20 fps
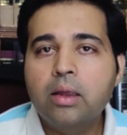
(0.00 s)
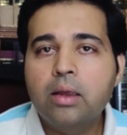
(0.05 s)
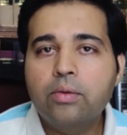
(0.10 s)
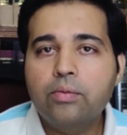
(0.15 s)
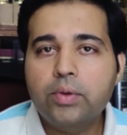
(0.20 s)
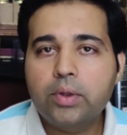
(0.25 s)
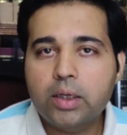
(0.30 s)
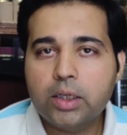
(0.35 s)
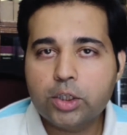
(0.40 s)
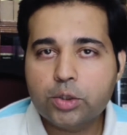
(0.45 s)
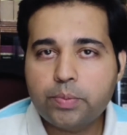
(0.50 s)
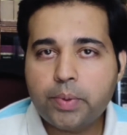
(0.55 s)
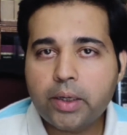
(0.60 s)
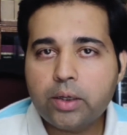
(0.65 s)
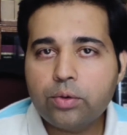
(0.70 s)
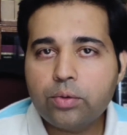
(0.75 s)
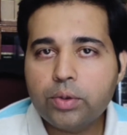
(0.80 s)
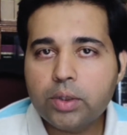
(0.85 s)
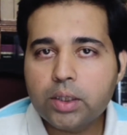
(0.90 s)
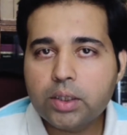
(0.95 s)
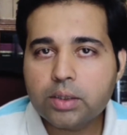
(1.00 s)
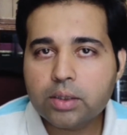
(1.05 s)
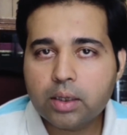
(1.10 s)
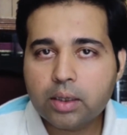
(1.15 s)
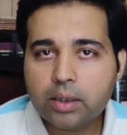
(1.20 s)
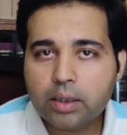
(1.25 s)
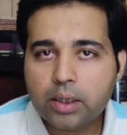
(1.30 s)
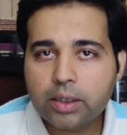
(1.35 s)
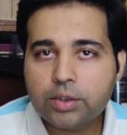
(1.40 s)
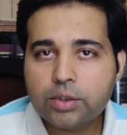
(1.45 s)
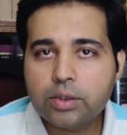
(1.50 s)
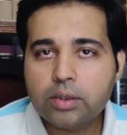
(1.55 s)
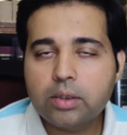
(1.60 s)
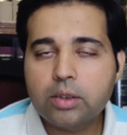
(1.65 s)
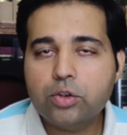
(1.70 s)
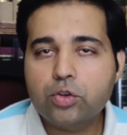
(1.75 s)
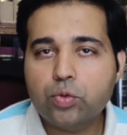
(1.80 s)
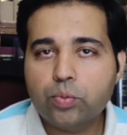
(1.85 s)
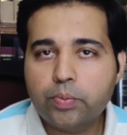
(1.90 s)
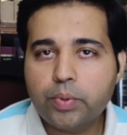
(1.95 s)
With respect to this contention,
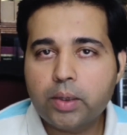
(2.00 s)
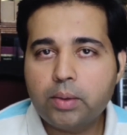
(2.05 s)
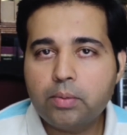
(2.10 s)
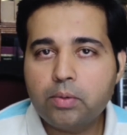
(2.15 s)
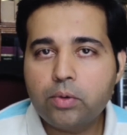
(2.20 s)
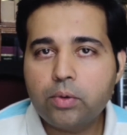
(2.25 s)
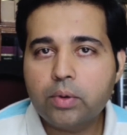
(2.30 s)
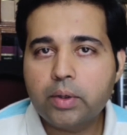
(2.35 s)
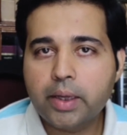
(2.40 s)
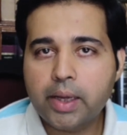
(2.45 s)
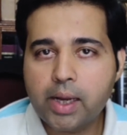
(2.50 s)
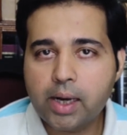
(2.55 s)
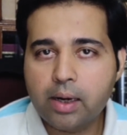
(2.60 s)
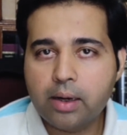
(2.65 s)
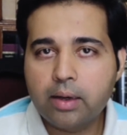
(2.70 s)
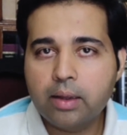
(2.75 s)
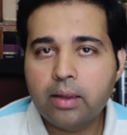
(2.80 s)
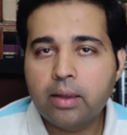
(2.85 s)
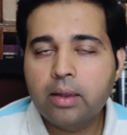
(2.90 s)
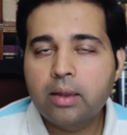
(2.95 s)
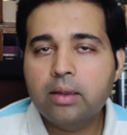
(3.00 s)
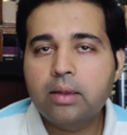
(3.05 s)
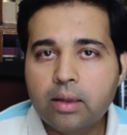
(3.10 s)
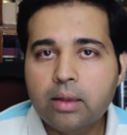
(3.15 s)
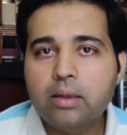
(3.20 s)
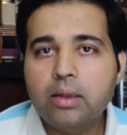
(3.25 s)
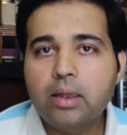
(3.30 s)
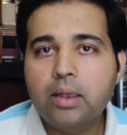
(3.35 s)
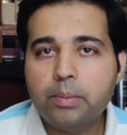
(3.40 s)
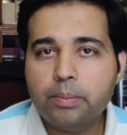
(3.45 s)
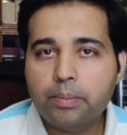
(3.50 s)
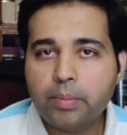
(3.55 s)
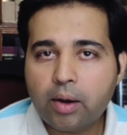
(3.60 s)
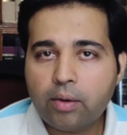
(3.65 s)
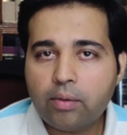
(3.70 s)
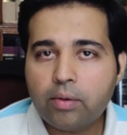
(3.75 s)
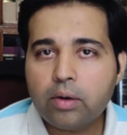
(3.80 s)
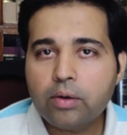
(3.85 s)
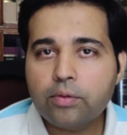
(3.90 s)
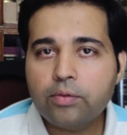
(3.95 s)
the Supreme Court held that the
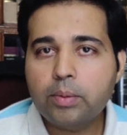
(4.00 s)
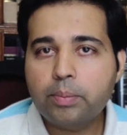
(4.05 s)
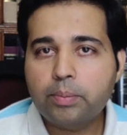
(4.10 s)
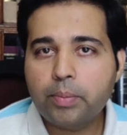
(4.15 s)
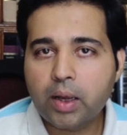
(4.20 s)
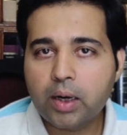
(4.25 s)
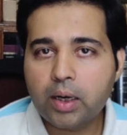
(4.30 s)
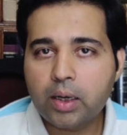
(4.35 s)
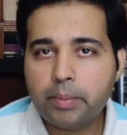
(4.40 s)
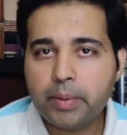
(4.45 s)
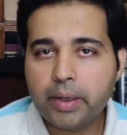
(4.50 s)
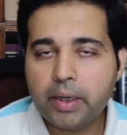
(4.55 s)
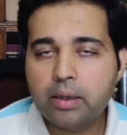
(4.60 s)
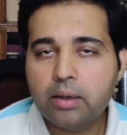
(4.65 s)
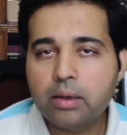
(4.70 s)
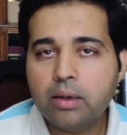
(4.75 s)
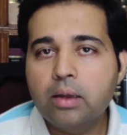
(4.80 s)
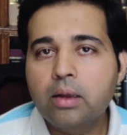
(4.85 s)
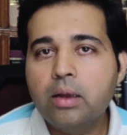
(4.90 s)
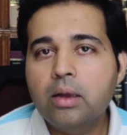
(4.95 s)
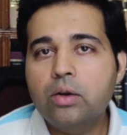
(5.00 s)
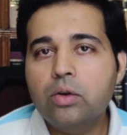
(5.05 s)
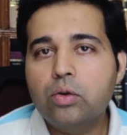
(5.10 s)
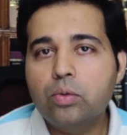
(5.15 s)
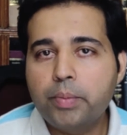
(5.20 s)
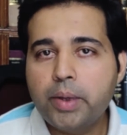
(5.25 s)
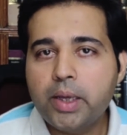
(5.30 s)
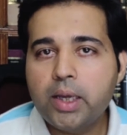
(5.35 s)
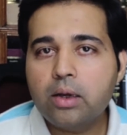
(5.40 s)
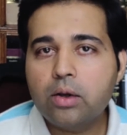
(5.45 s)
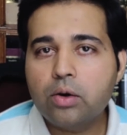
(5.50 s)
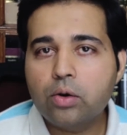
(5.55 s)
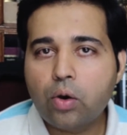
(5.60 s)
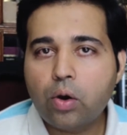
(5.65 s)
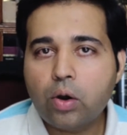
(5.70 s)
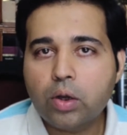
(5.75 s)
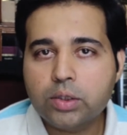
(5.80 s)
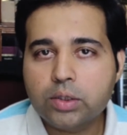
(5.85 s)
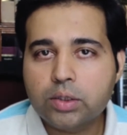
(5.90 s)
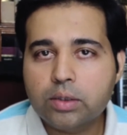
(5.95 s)
power of the Parliament to make
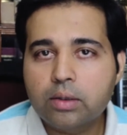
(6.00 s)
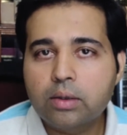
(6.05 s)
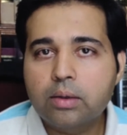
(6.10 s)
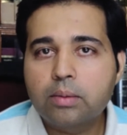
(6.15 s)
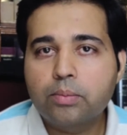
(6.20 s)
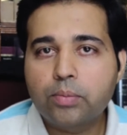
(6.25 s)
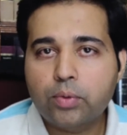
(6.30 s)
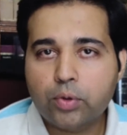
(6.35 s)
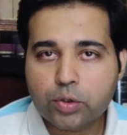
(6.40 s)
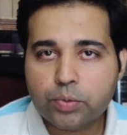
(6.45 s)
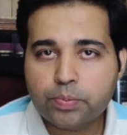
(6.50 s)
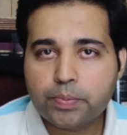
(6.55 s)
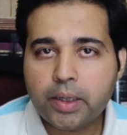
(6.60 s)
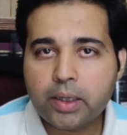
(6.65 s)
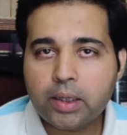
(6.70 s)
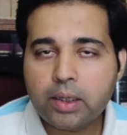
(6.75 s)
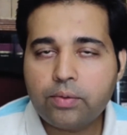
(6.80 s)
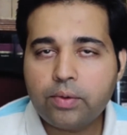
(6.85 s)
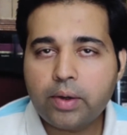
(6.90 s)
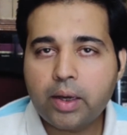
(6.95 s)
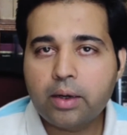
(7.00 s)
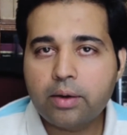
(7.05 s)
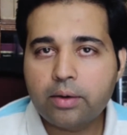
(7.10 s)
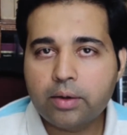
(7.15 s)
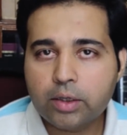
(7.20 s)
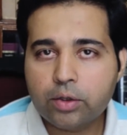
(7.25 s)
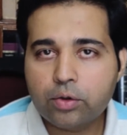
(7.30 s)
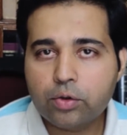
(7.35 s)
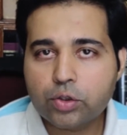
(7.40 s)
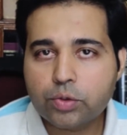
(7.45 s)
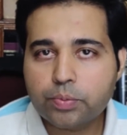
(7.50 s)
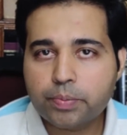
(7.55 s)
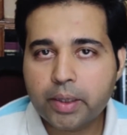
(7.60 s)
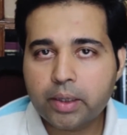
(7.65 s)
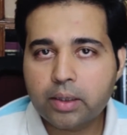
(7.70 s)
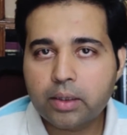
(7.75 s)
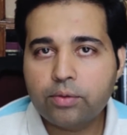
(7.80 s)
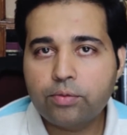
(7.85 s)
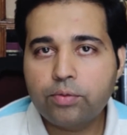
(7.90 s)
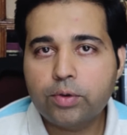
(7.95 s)
laws prospective and
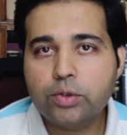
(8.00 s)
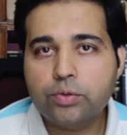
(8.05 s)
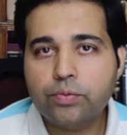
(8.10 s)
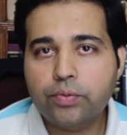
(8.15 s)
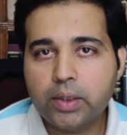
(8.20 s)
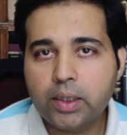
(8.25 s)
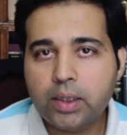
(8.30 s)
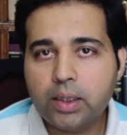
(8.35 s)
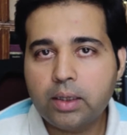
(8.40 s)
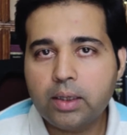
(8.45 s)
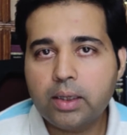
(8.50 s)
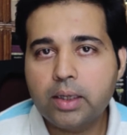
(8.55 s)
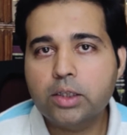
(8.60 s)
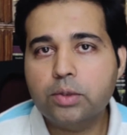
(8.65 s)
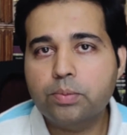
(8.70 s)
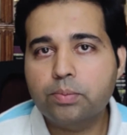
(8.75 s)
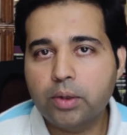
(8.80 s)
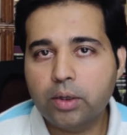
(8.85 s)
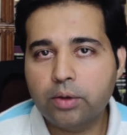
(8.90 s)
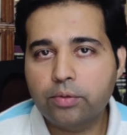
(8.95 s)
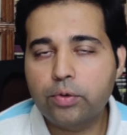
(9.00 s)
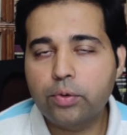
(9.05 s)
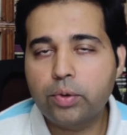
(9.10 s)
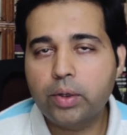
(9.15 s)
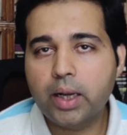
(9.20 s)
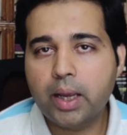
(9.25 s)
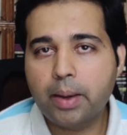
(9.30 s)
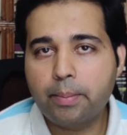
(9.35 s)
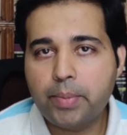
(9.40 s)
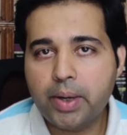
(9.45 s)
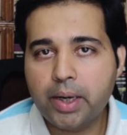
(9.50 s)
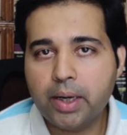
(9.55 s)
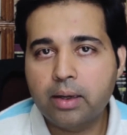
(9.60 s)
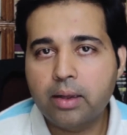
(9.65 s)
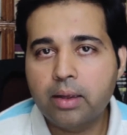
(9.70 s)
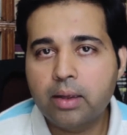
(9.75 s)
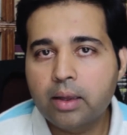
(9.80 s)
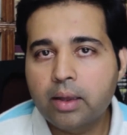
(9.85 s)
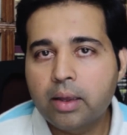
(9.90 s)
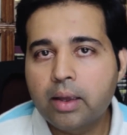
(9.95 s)
retrospective was within its purview and ambit,
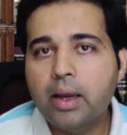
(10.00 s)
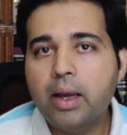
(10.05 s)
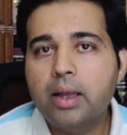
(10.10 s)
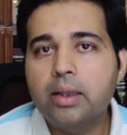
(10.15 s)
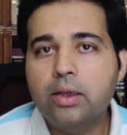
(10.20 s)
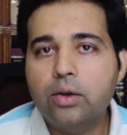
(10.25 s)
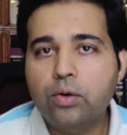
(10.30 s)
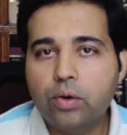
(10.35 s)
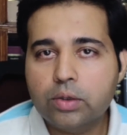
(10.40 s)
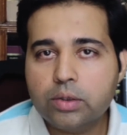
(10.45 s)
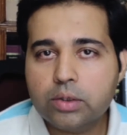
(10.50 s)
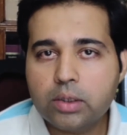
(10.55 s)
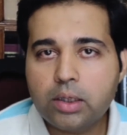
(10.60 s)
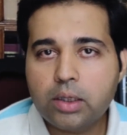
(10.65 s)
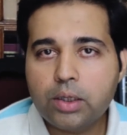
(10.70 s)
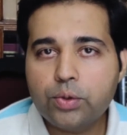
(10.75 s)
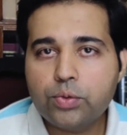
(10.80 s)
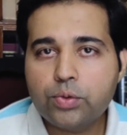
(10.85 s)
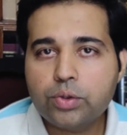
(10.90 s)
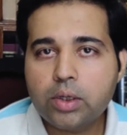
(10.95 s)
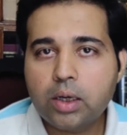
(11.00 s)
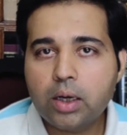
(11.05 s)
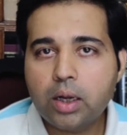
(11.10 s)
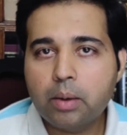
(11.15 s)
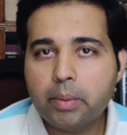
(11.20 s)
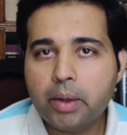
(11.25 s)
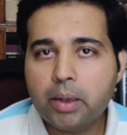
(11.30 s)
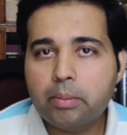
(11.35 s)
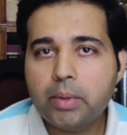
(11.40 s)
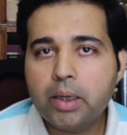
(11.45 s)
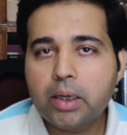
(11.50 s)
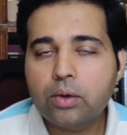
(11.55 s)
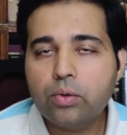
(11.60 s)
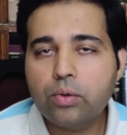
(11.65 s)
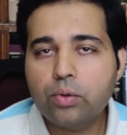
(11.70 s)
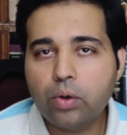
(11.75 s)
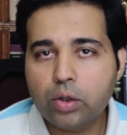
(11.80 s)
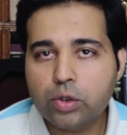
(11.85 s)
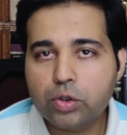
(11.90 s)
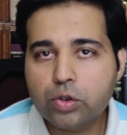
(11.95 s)
and the constitutional amendment
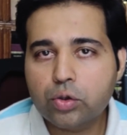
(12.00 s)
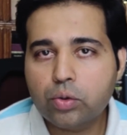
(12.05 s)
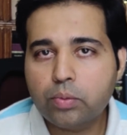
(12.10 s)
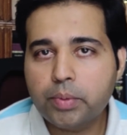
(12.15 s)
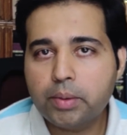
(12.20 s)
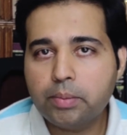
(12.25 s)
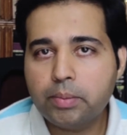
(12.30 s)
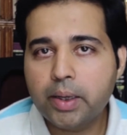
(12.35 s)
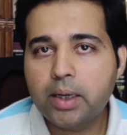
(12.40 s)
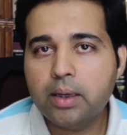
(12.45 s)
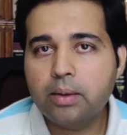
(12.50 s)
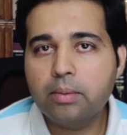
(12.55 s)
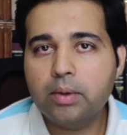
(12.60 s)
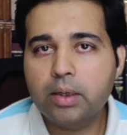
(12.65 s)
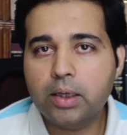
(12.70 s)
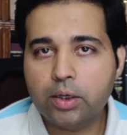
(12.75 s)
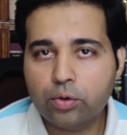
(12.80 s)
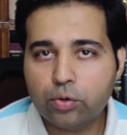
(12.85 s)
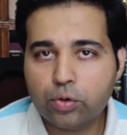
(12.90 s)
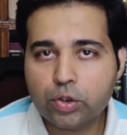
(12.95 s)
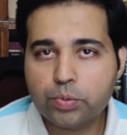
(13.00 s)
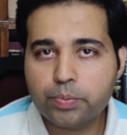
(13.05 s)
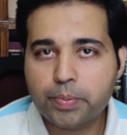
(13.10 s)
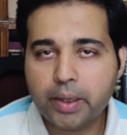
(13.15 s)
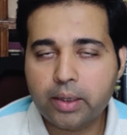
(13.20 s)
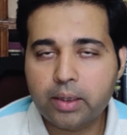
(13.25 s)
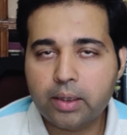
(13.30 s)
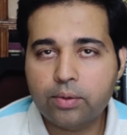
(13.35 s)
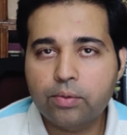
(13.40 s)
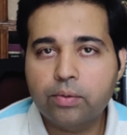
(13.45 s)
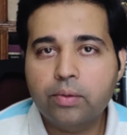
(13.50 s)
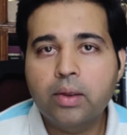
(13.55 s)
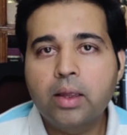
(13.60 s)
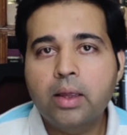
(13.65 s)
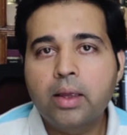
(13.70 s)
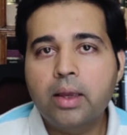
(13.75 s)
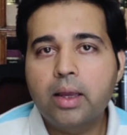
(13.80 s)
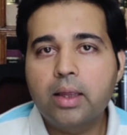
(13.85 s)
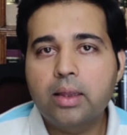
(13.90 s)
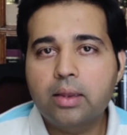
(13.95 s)
could also be made retrospective,
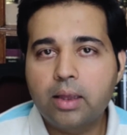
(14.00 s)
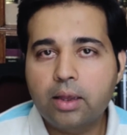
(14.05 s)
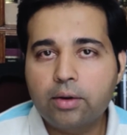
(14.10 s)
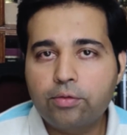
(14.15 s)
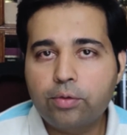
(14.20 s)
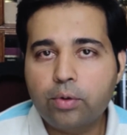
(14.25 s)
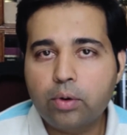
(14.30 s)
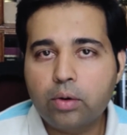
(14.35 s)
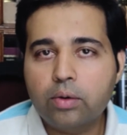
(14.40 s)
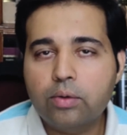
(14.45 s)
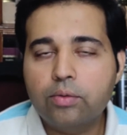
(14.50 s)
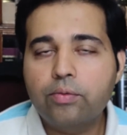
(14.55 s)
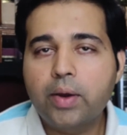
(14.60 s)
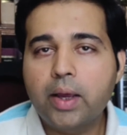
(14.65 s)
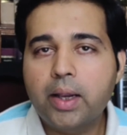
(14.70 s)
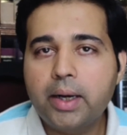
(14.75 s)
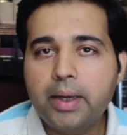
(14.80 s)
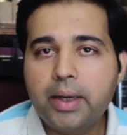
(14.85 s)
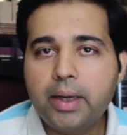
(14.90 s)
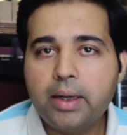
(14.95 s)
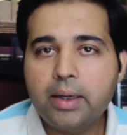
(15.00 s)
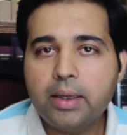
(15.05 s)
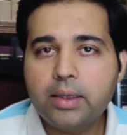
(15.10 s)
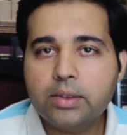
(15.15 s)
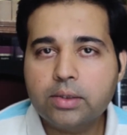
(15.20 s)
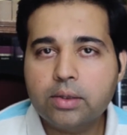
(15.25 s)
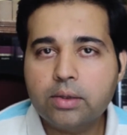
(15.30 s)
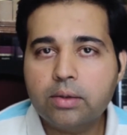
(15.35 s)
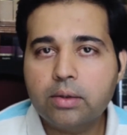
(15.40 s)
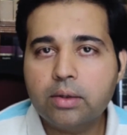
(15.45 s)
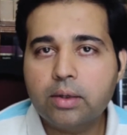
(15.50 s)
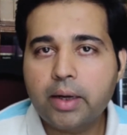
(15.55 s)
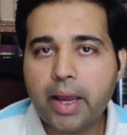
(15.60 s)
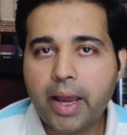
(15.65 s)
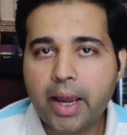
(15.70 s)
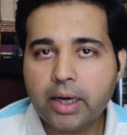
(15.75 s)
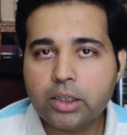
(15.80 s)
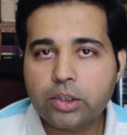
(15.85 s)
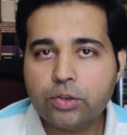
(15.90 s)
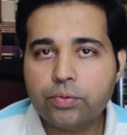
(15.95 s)
and therefore validating certain
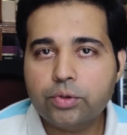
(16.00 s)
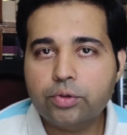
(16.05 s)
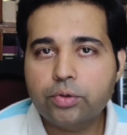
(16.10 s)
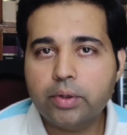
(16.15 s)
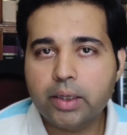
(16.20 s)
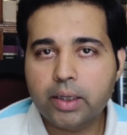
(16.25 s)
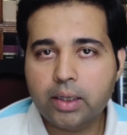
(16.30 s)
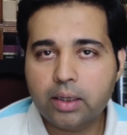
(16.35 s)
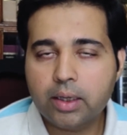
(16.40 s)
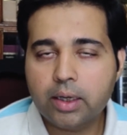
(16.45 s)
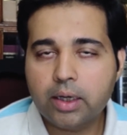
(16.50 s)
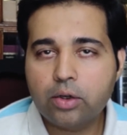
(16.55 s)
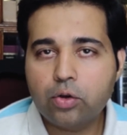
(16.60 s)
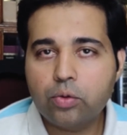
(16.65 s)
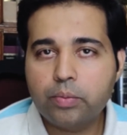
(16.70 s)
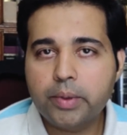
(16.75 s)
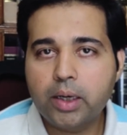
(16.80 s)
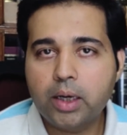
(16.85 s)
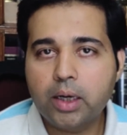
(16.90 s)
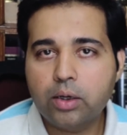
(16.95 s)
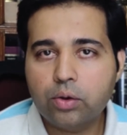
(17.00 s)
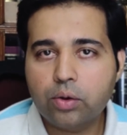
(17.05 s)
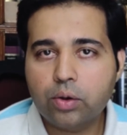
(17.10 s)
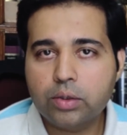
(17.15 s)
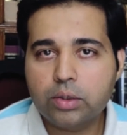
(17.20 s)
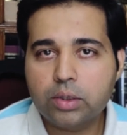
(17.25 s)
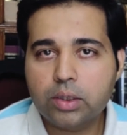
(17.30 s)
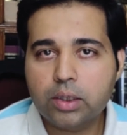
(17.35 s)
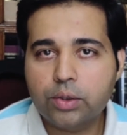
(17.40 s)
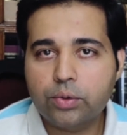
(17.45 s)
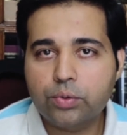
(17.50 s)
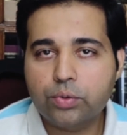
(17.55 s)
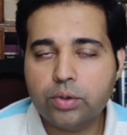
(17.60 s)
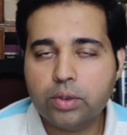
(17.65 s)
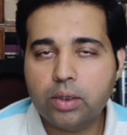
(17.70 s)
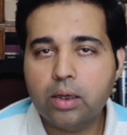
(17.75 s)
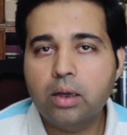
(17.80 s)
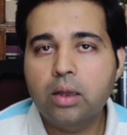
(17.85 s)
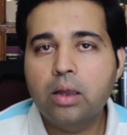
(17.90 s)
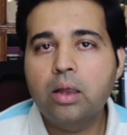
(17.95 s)
acts which were declared to be
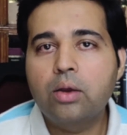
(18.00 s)
unconstitutional